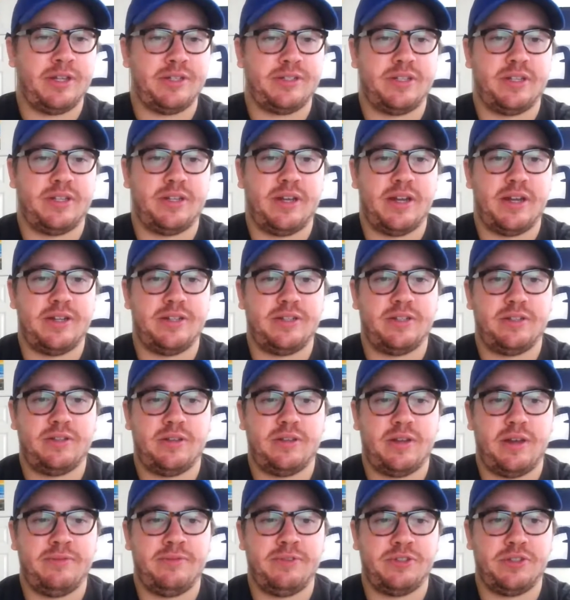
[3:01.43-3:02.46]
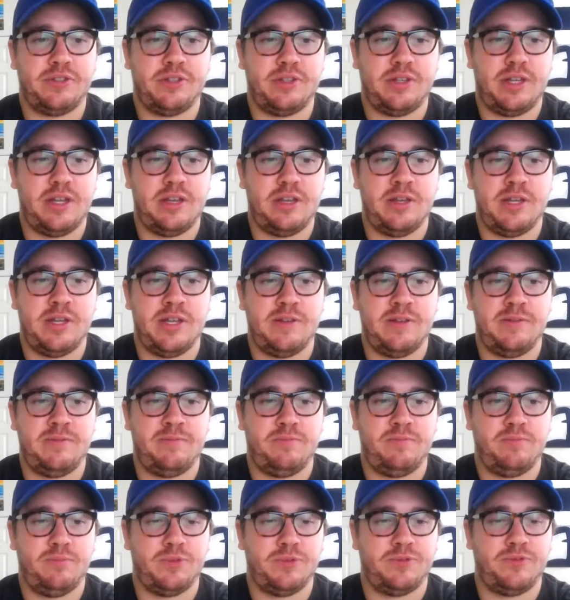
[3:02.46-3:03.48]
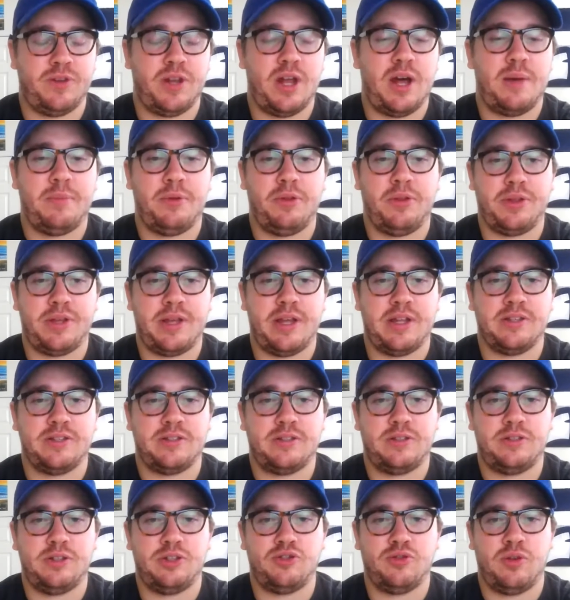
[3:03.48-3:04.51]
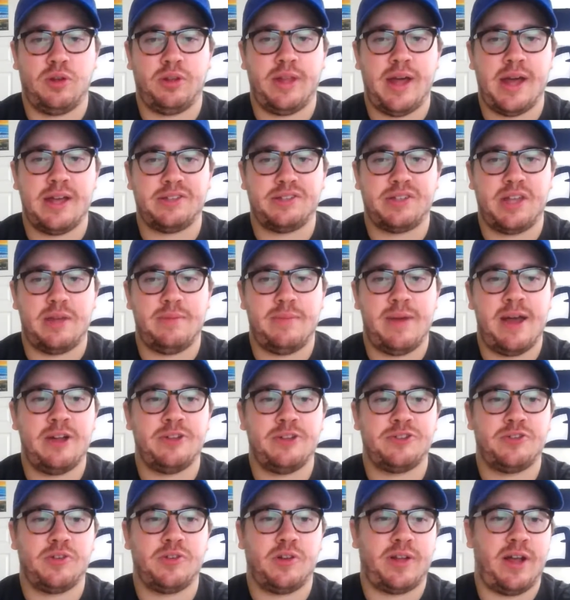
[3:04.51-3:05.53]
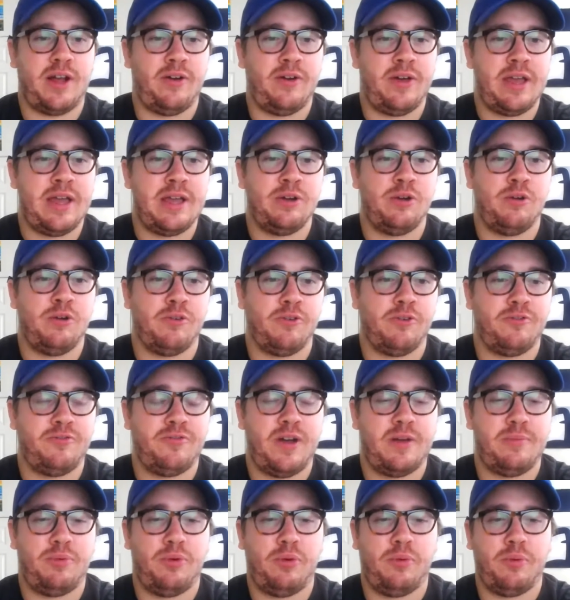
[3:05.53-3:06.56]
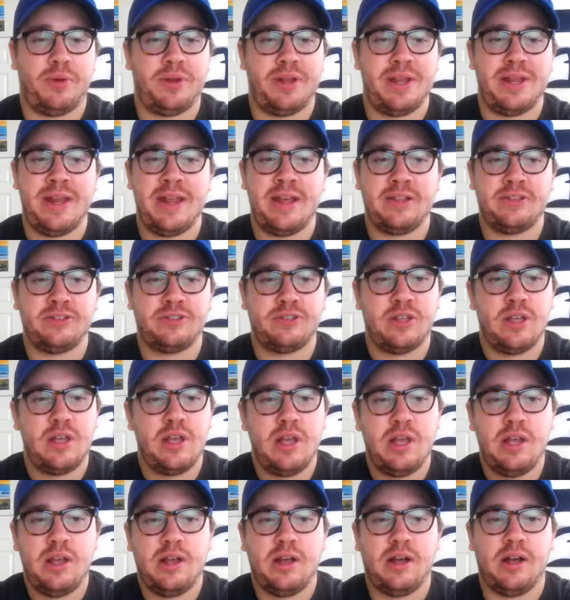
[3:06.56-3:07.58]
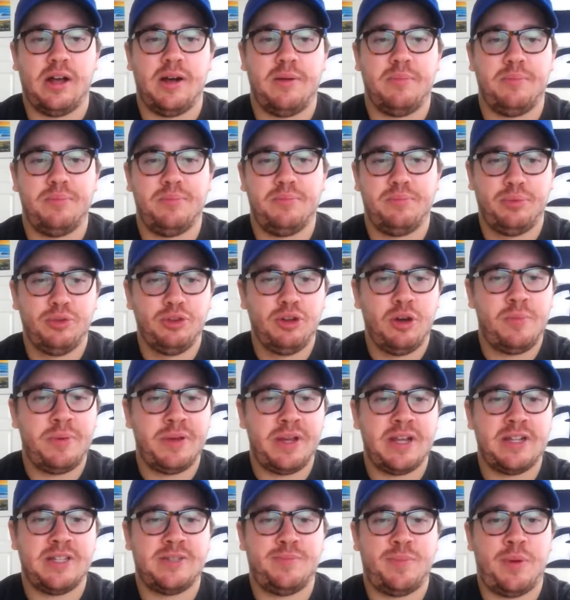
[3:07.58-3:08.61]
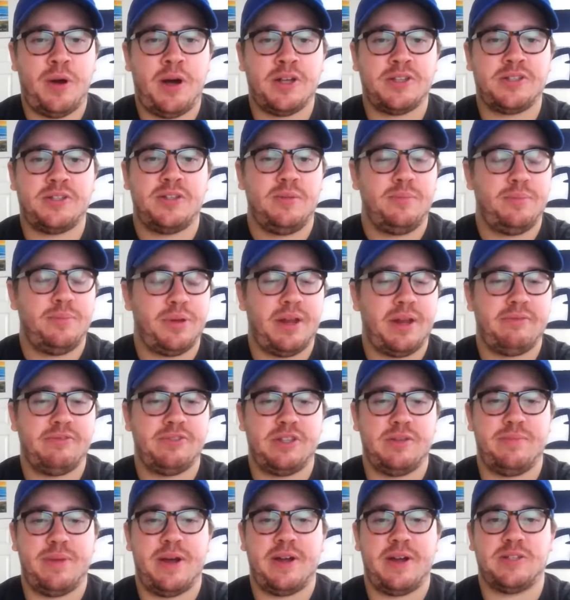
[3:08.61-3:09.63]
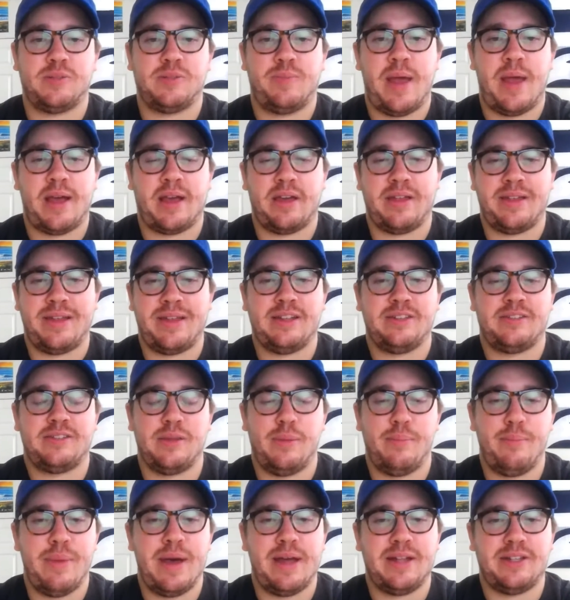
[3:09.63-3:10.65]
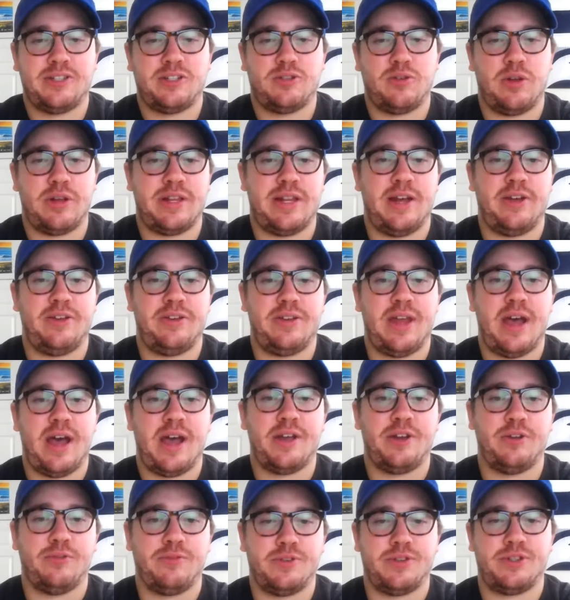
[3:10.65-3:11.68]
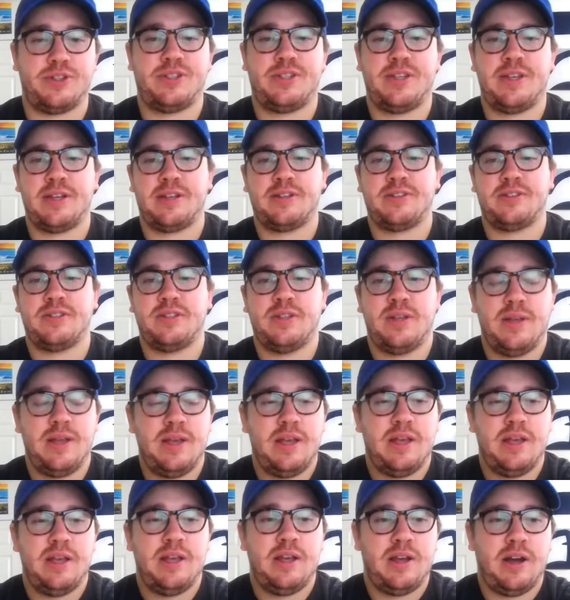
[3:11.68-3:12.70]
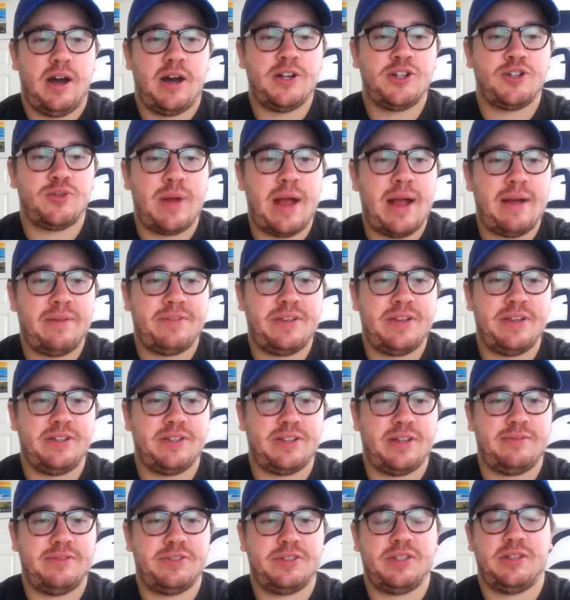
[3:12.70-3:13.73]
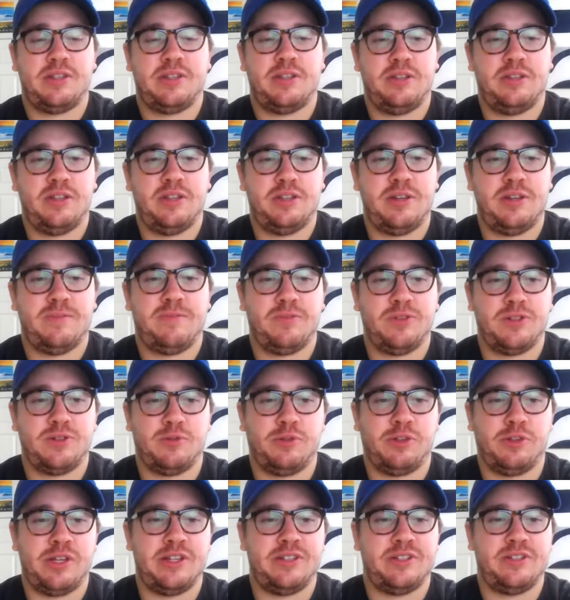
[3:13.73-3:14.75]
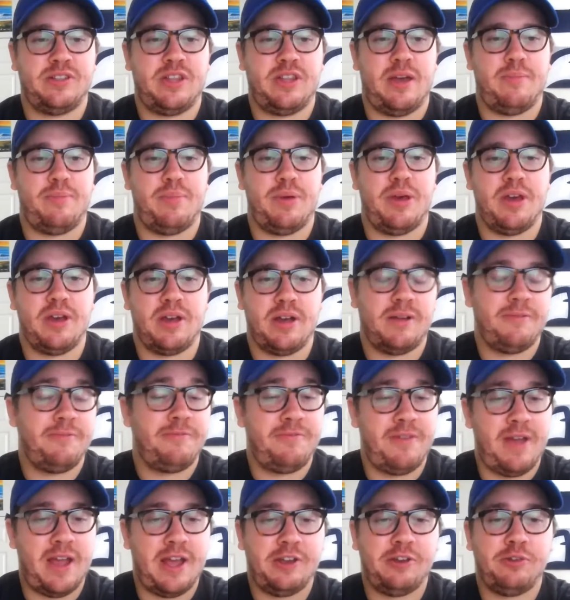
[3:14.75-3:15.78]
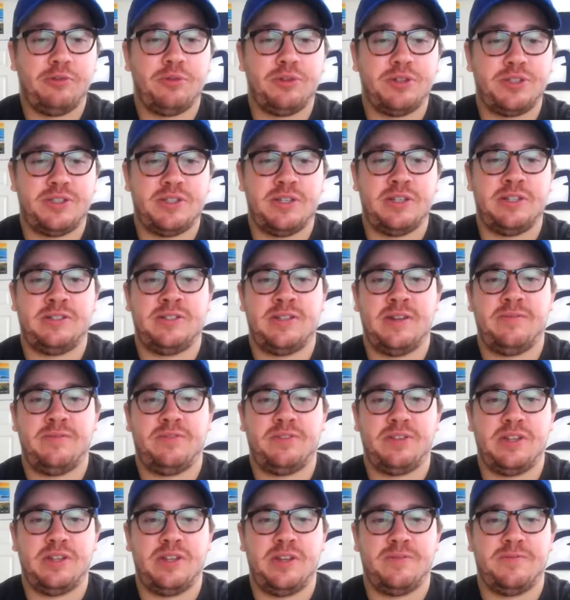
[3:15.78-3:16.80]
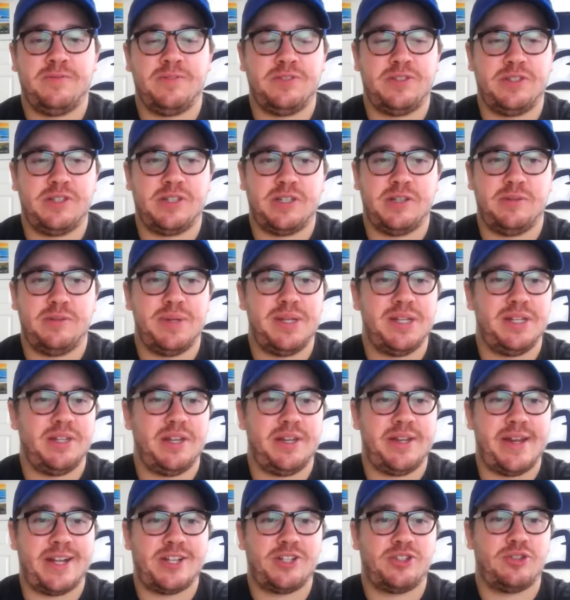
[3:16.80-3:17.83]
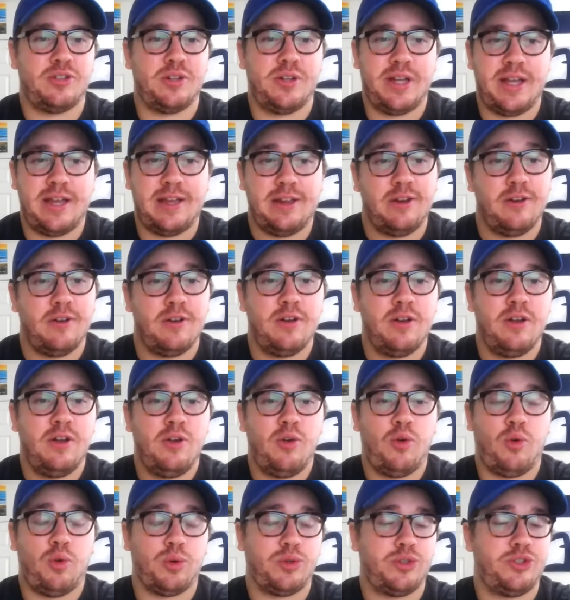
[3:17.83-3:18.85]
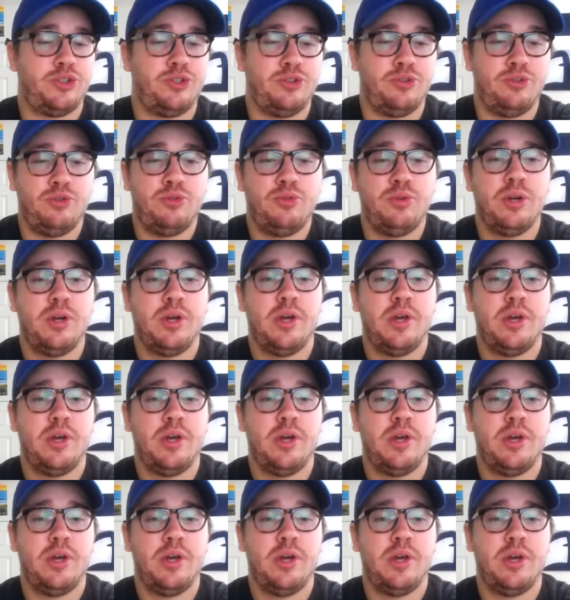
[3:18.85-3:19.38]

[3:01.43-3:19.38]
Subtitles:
tonight. Obviously, he was phenomenal against Detroit last time out, struck out 8 over 5.1 innings. Blew up against Boston, but obviously bounced back against the Mets, striking out 9 over 6. On DraftKings, obviously, the difference really isn't that big. On FanDuel, it's definitely a difference. It can mean an extra hitter or two.